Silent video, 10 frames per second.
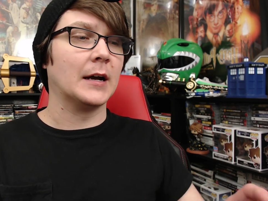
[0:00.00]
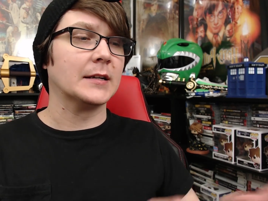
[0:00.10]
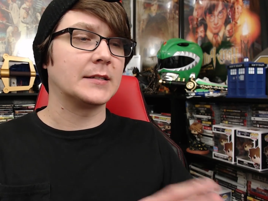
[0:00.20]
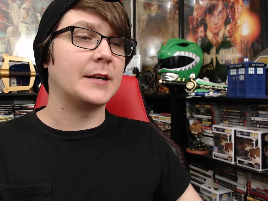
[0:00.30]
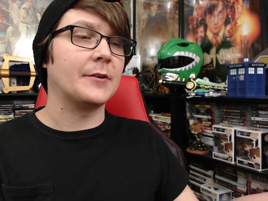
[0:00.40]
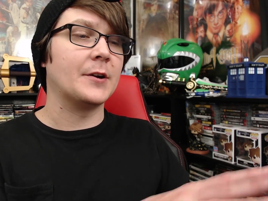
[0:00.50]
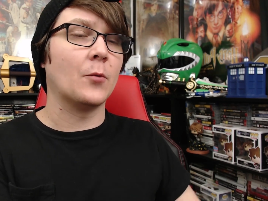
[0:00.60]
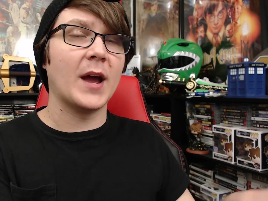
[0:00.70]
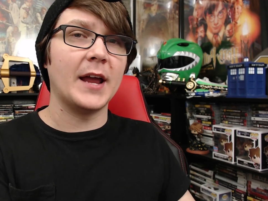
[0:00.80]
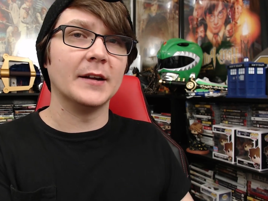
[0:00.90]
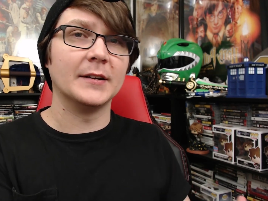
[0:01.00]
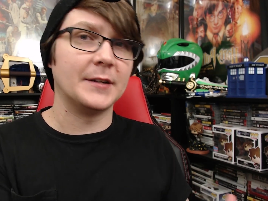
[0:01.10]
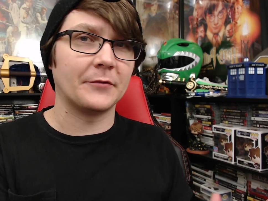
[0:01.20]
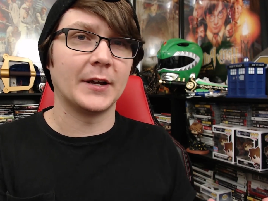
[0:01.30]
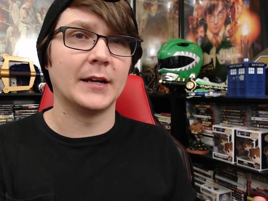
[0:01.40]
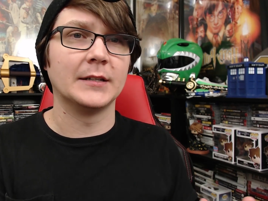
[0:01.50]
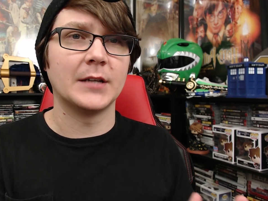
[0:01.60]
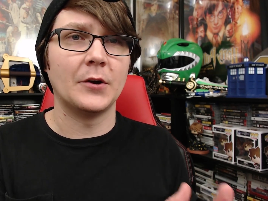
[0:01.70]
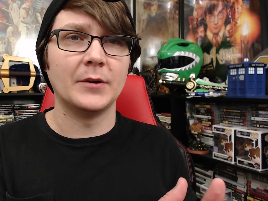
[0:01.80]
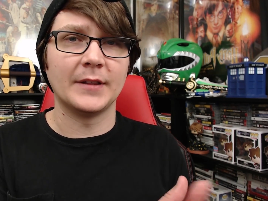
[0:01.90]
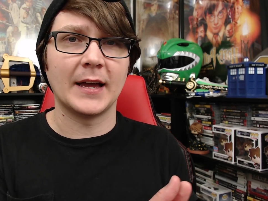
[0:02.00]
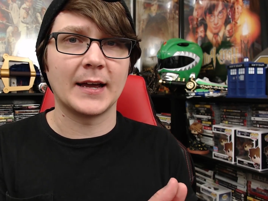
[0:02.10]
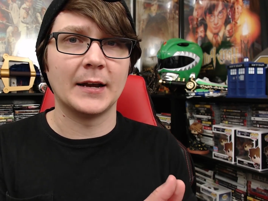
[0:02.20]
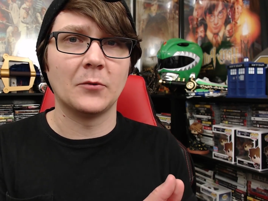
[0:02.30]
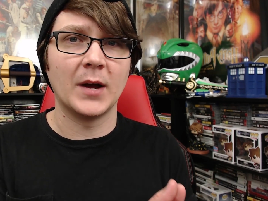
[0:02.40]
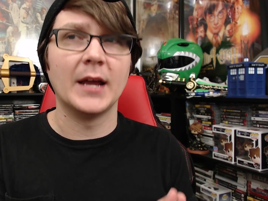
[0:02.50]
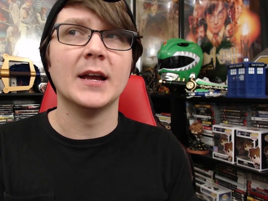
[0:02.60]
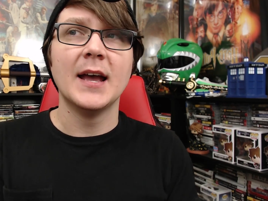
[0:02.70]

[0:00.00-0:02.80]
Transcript: uh, steering away in a different kind of tone in that kind of way,